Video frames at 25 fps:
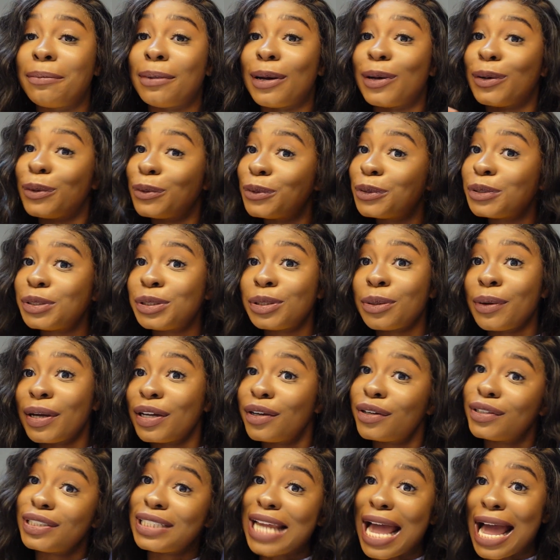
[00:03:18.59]
But also I
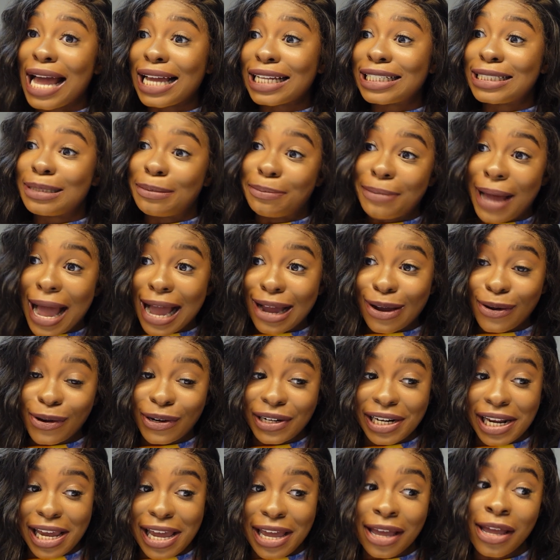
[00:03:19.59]
got tax back
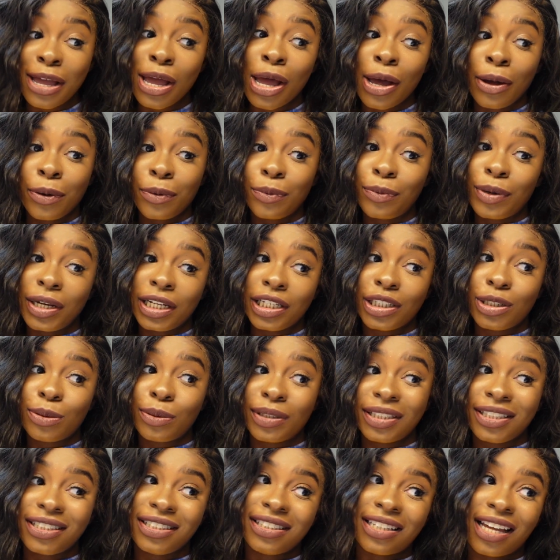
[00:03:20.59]
on it, which
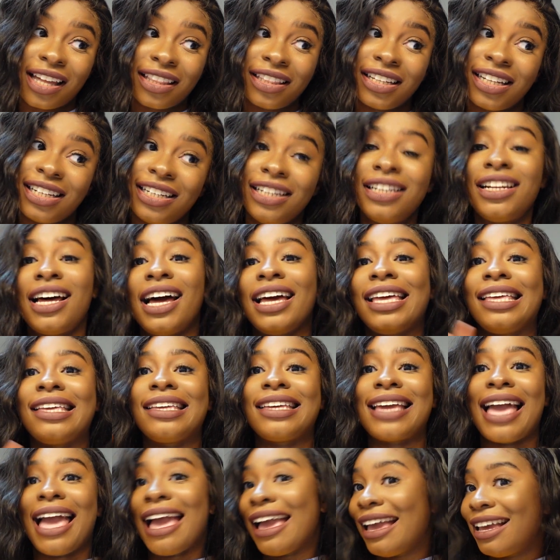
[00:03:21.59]
was another like
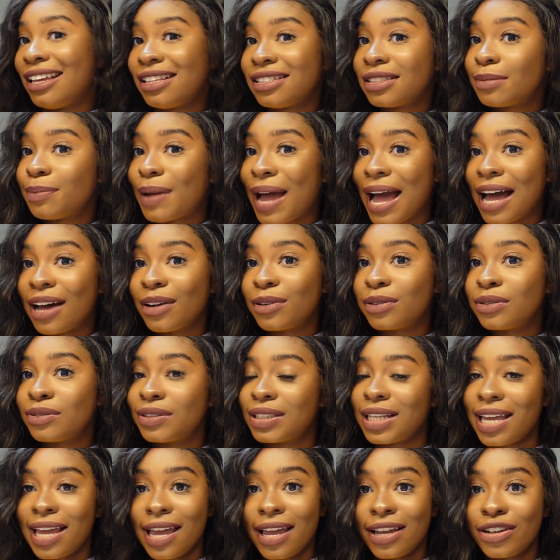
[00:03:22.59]

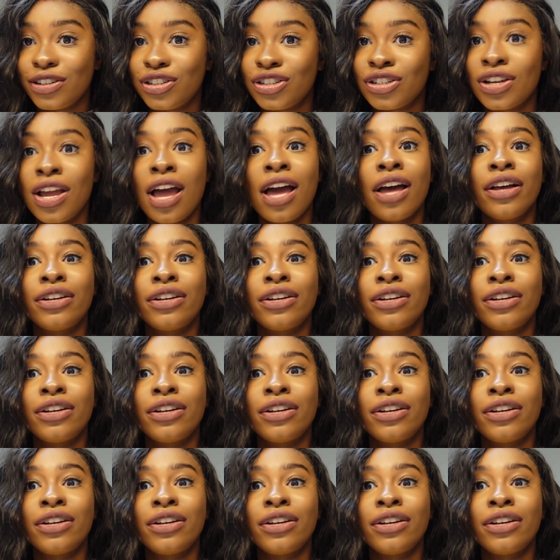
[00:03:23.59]
£8-ish.